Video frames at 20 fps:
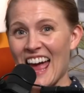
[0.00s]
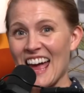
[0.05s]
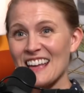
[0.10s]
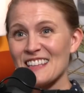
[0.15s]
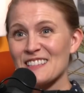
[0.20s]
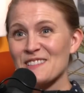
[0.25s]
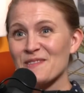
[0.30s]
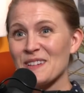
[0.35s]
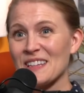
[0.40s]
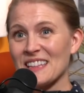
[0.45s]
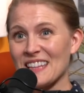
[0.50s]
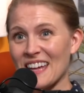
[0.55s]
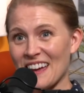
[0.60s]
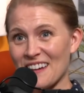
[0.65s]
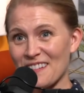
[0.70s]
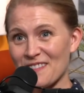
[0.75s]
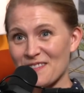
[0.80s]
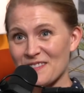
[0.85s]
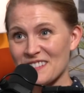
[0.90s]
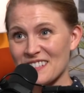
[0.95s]
As we
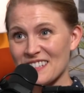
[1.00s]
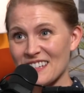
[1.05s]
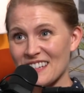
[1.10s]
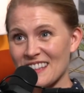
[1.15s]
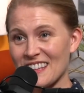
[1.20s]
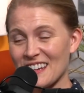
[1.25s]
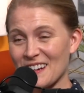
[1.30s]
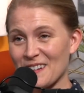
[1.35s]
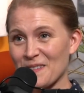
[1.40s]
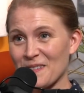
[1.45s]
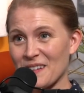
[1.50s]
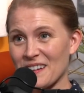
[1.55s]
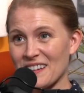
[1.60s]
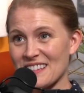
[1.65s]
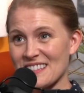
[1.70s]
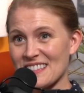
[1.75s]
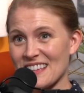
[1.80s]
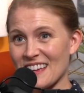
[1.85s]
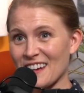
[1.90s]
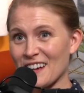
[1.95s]
left, there
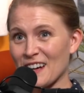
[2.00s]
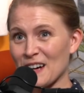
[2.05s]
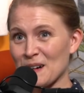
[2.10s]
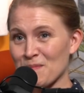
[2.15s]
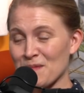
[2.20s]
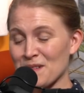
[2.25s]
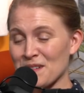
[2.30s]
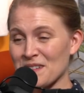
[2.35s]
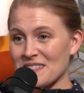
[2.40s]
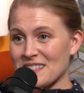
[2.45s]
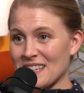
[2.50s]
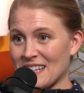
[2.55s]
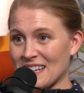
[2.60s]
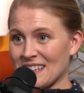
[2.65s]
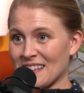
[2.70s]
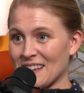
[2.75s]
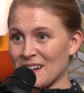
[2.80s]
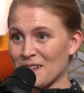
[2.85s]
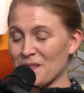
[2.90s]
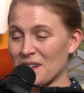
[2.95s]
was a couple
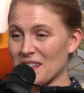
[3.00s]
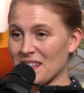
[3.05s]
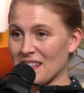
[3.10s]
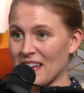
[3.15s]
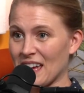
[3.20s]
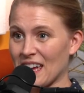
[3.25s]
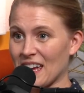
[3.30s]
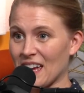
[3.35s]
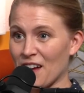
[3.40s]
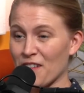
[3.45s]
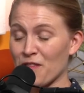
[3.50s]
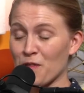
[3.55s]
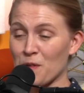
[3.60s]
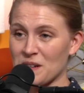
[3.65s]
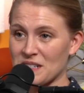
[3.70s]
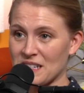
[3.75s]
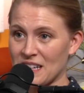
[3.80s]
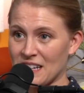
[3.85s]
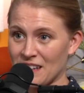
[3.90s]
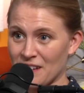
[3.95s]
sitting there with like a
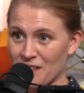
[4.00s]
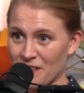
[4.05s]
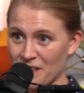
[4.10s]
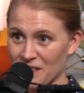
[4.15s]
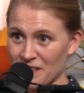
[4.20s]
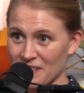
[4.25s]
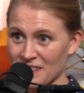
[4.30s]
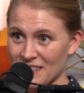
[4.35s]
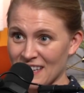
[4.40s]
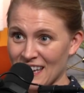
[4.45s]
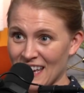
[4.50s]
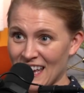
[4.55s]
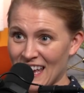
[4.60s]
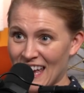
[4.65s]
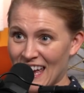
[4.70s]
14-year-old,